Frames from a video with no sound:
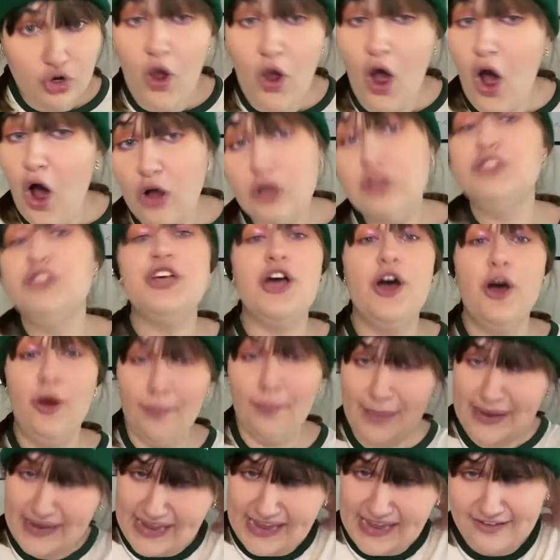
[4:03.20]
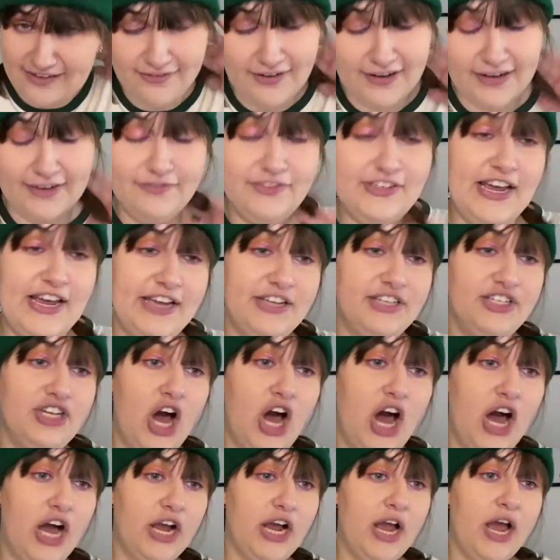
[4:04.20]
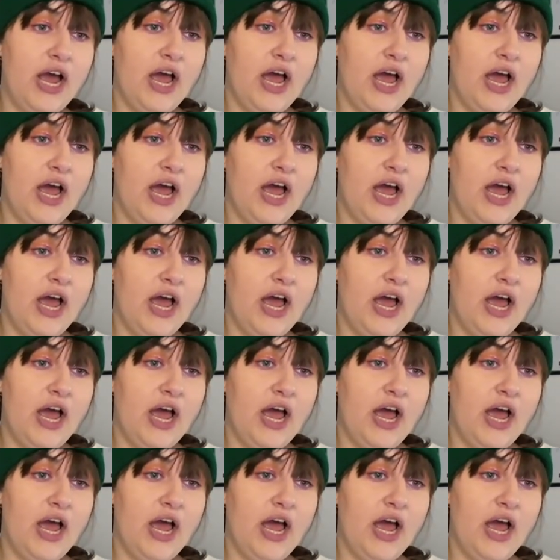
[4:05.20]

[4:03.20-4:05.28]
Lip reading: also making fun of TikTok.